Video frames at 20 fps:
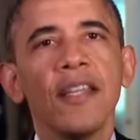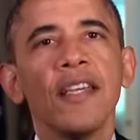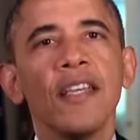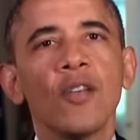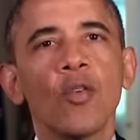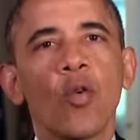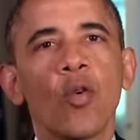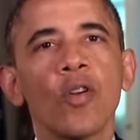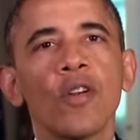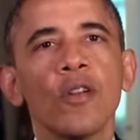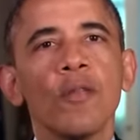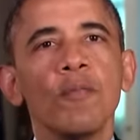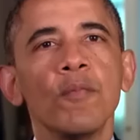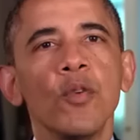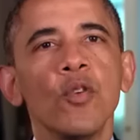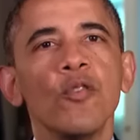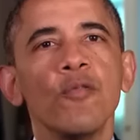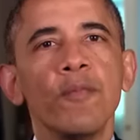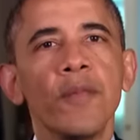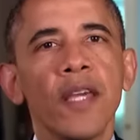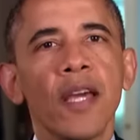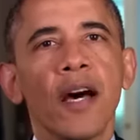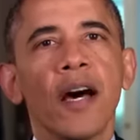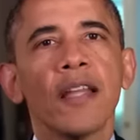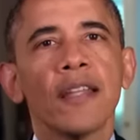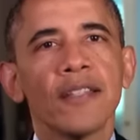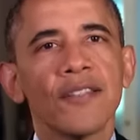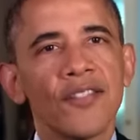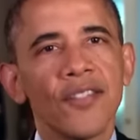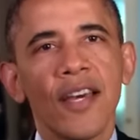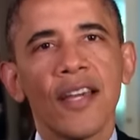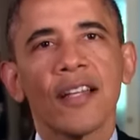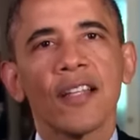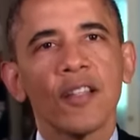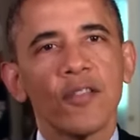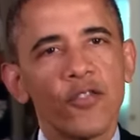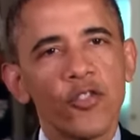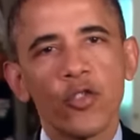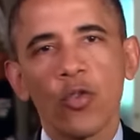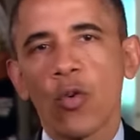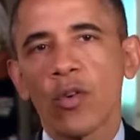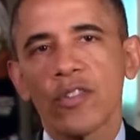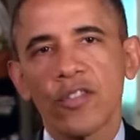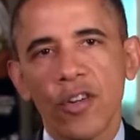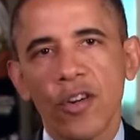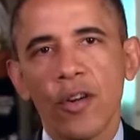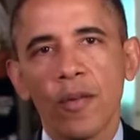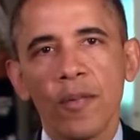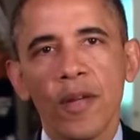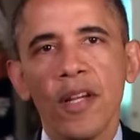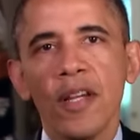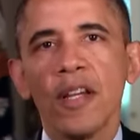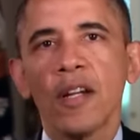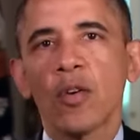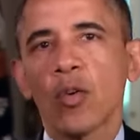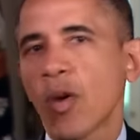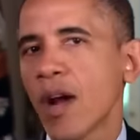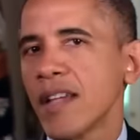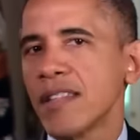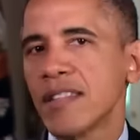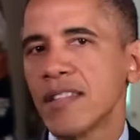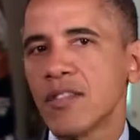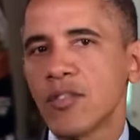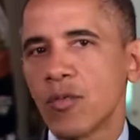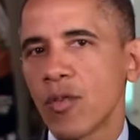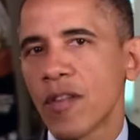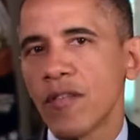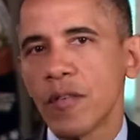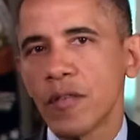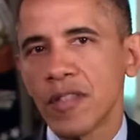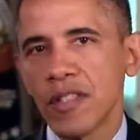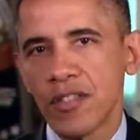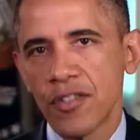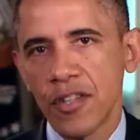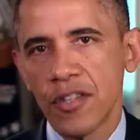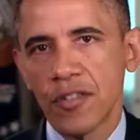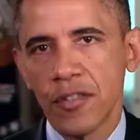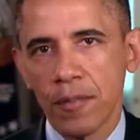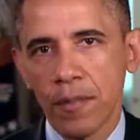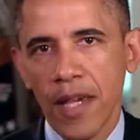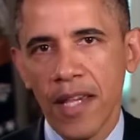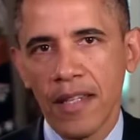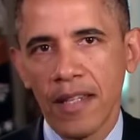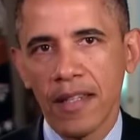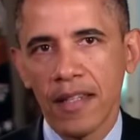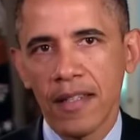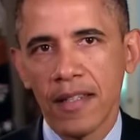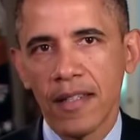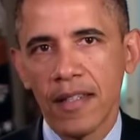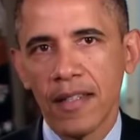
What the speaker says: in order to move beyond a cycle of short-term, crisis-driven decision-making,